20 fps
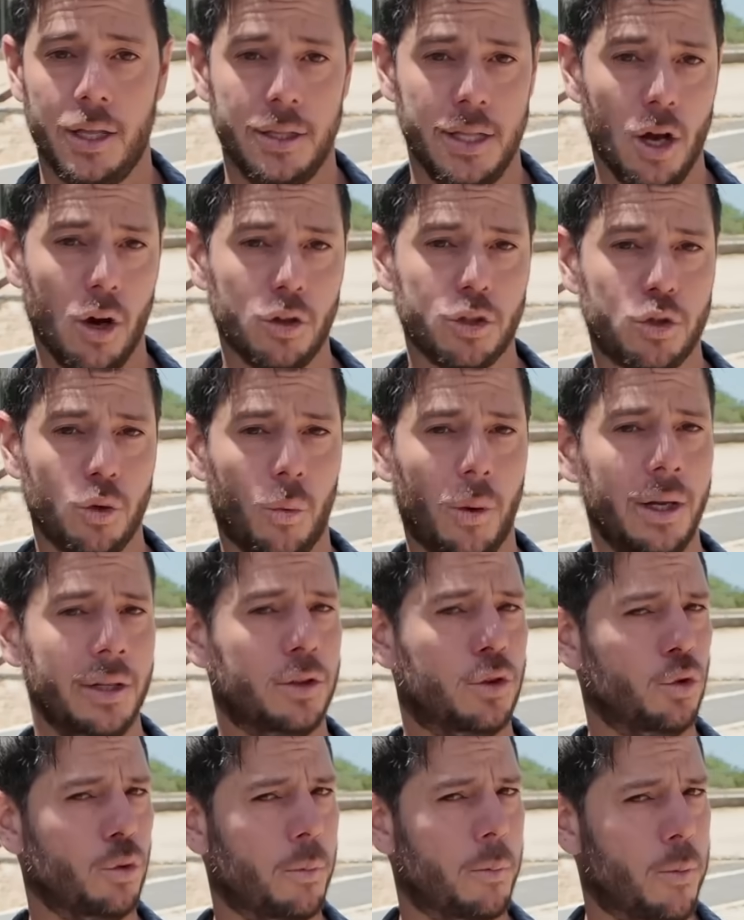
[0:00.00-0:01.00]
They also
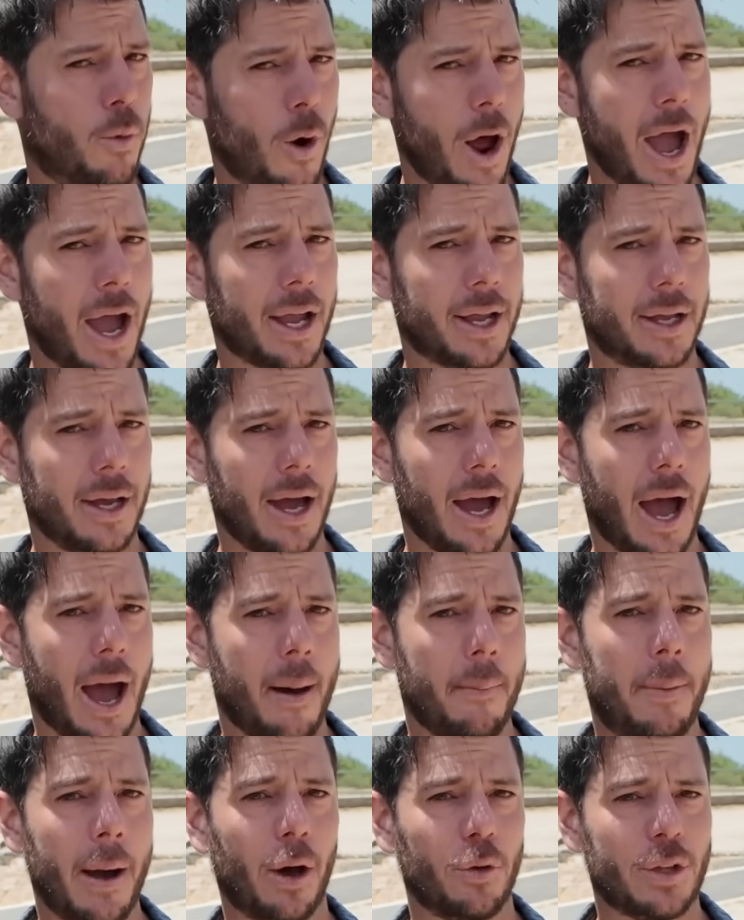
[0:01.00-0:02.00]
want to brag
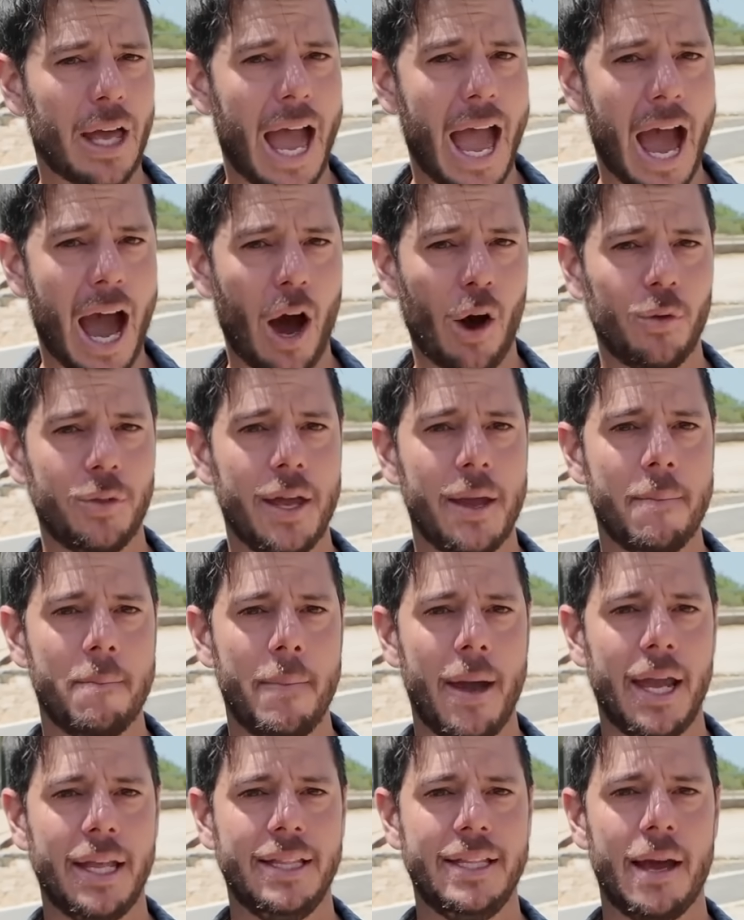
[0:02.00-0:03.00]
about how they
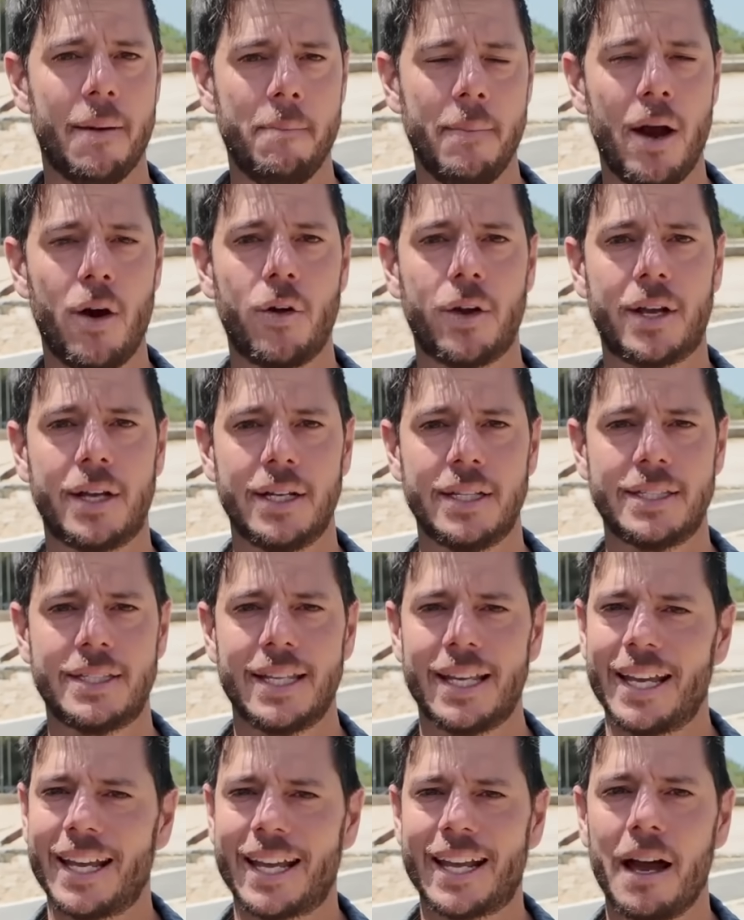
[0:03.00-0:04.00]
made the
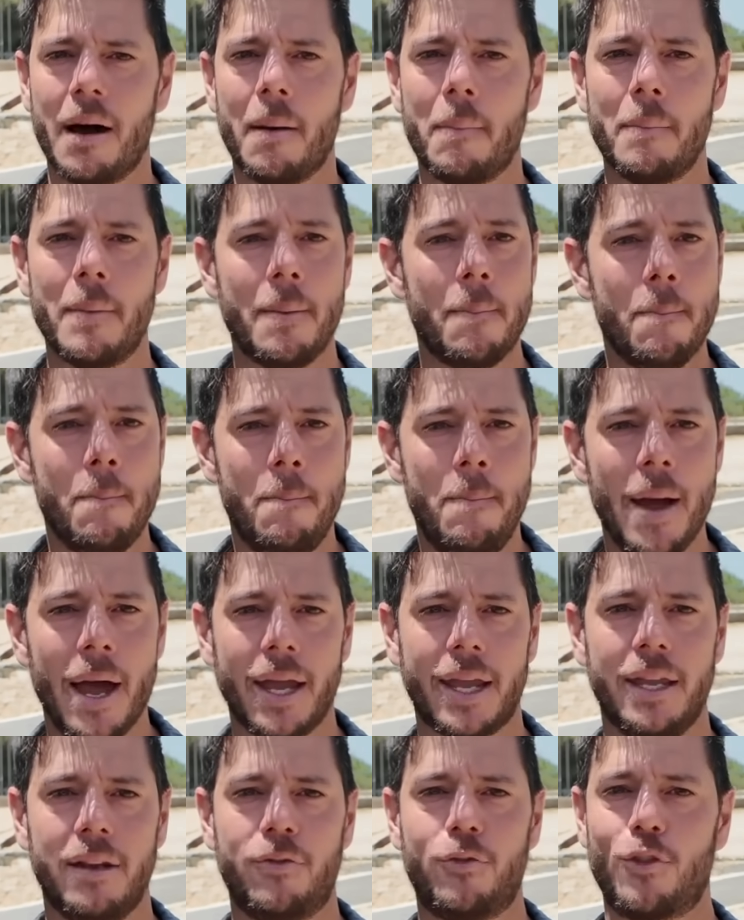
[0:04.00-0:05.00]
Americans come
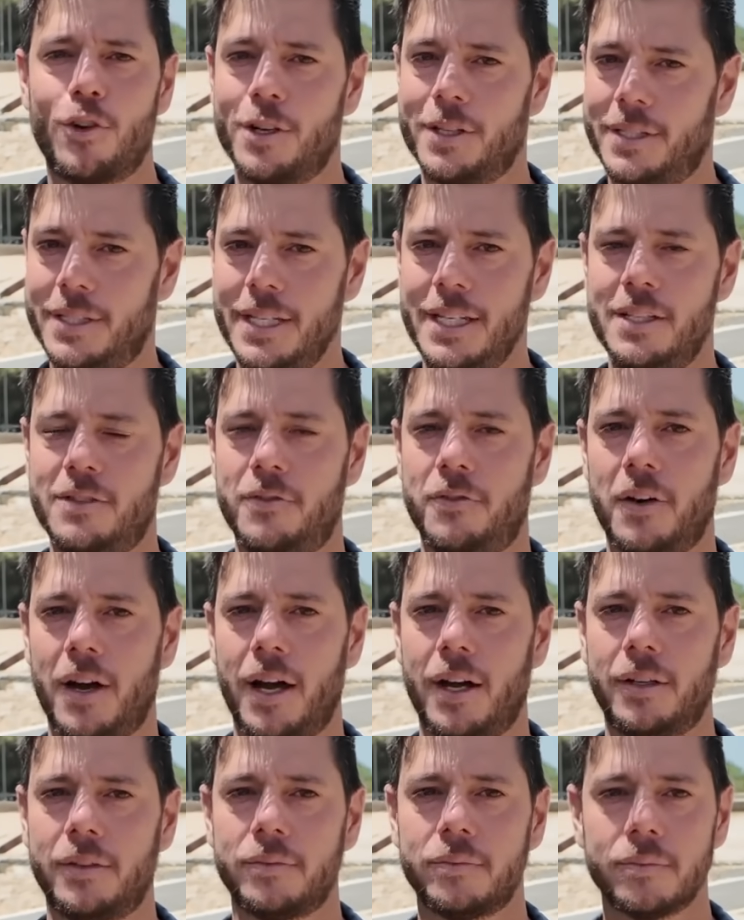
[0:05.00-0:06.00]
begging for a
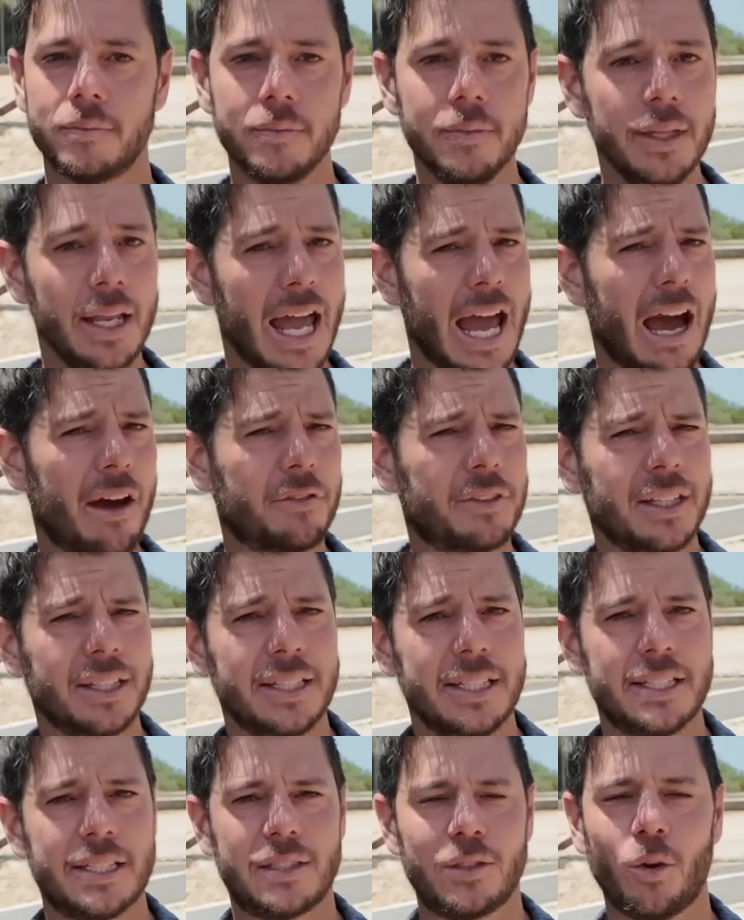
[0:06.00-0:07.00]
ceasefire after
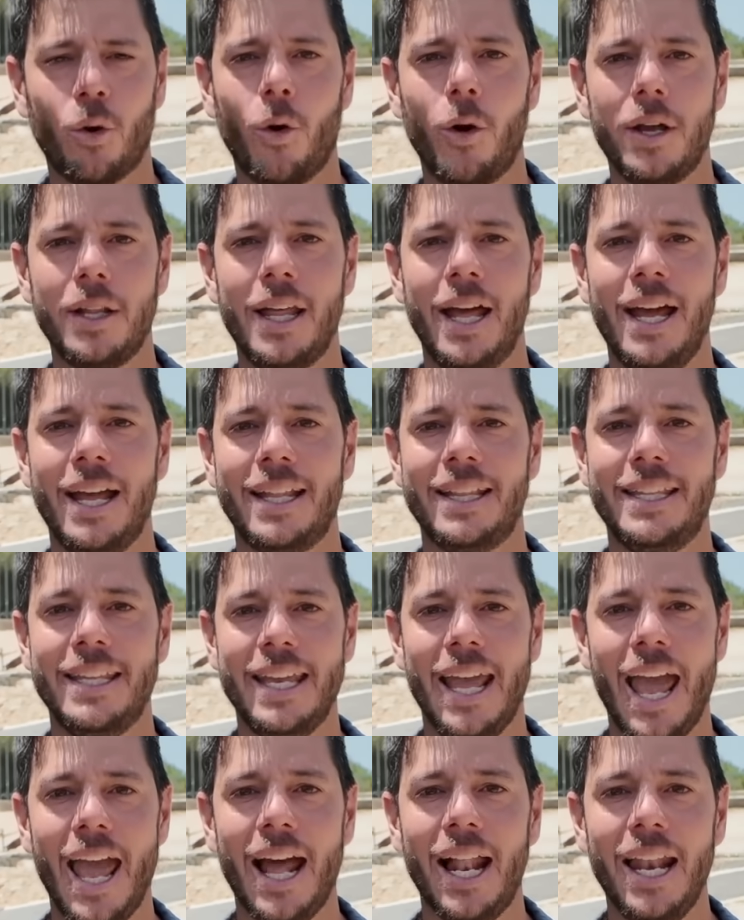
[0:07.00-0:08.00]
destroying
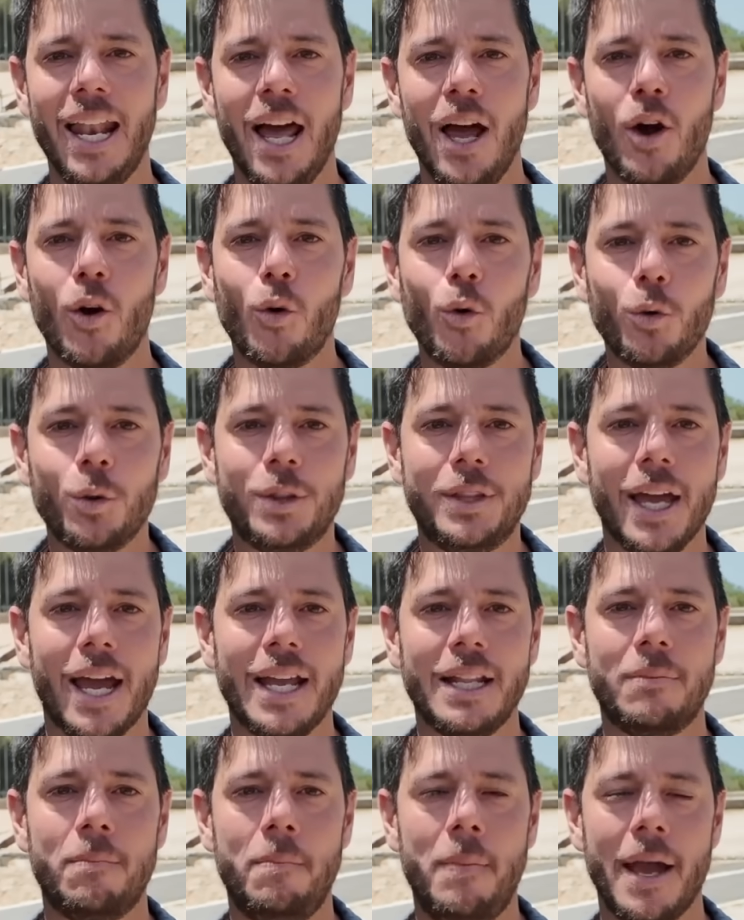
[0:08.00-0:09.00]
the El
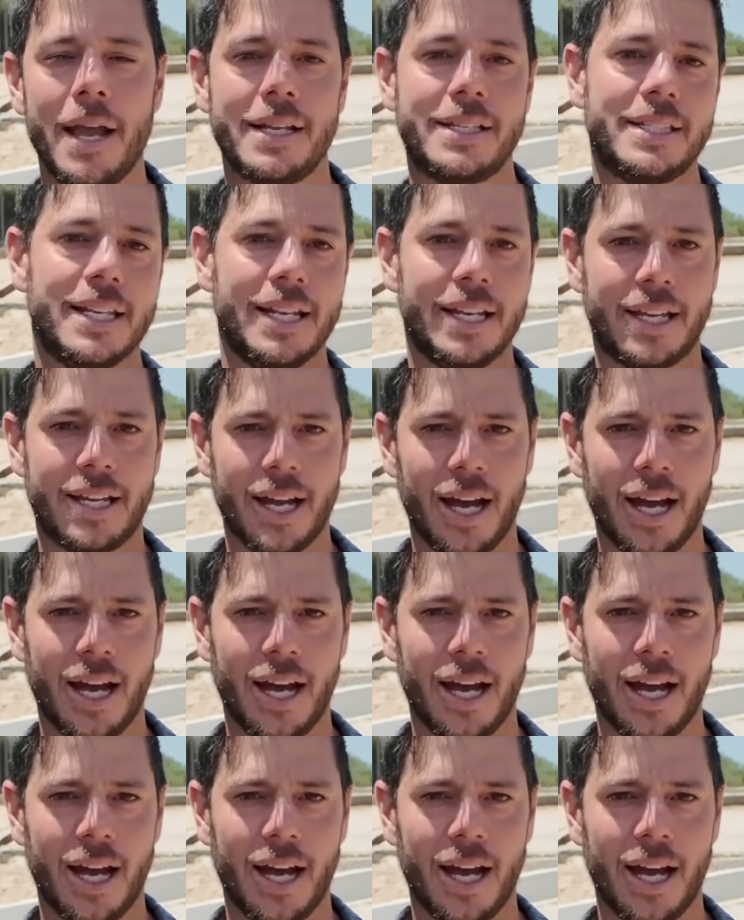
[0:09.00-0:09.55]
Udeid base in